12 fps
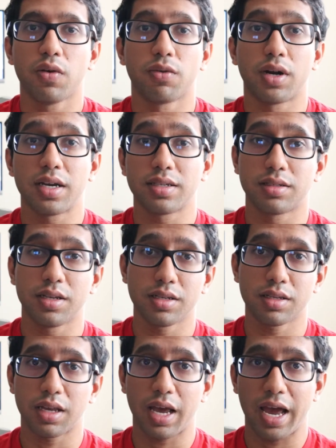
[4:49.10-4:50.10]
Whereas
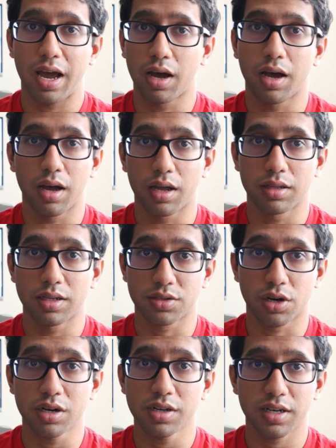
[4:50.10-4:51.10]
this
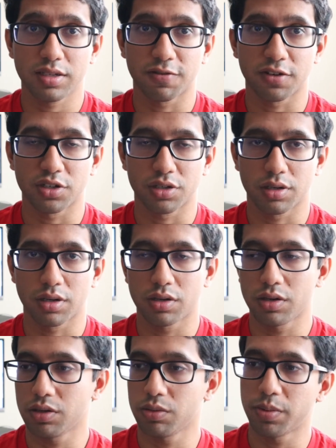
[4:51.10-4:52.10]
RDX version,
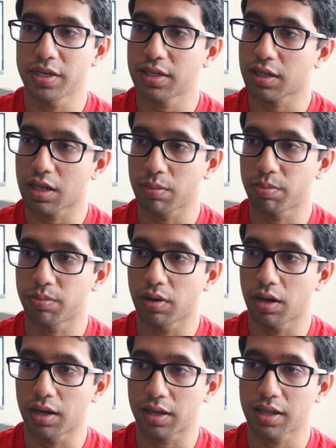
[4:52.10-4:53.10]
you basically
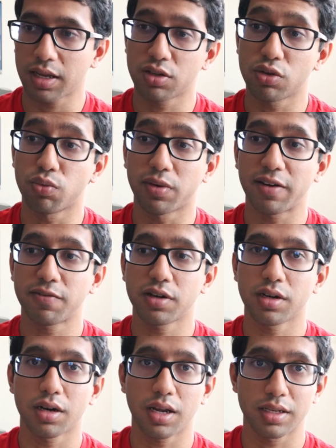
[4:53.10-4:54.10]
click to
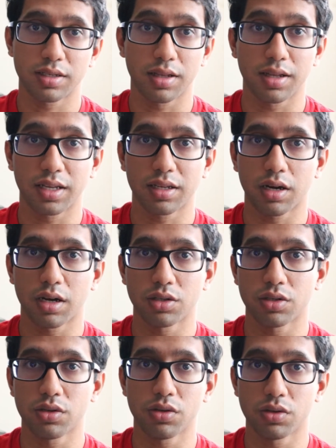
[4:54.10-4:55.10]
wherever it's linked
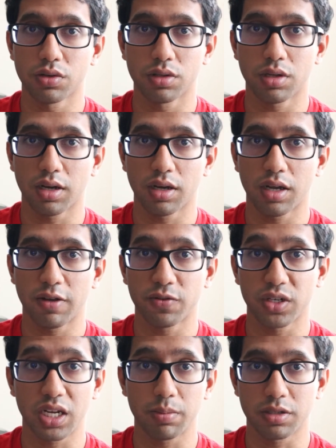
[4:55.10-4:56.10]
onto the
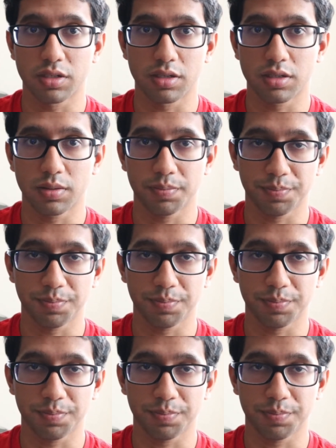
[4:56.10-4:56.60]
infotainment system.